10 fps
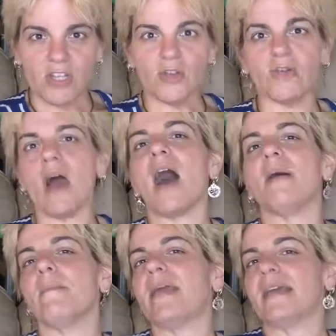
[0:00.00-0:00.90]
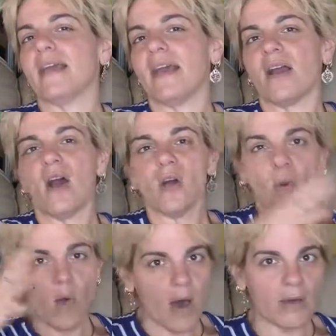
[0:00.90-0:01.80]
You're not making a
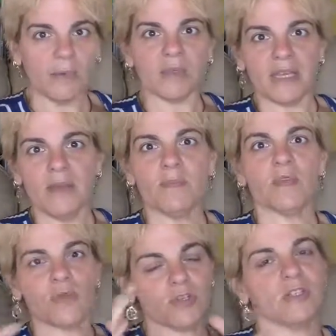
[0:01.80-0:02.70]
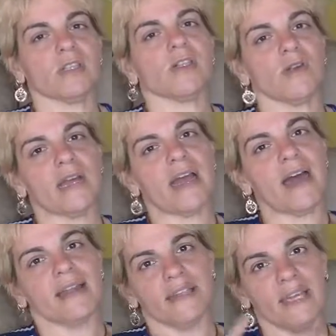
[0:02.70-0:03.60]
quantum leap. You're just learning
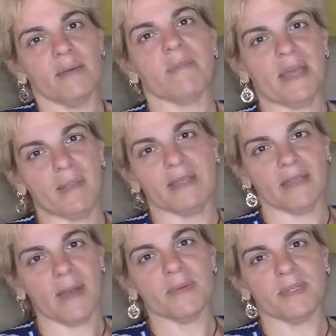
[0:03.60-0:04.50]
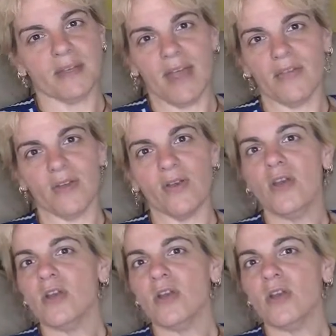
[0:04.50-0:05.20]
how to take baby steps together.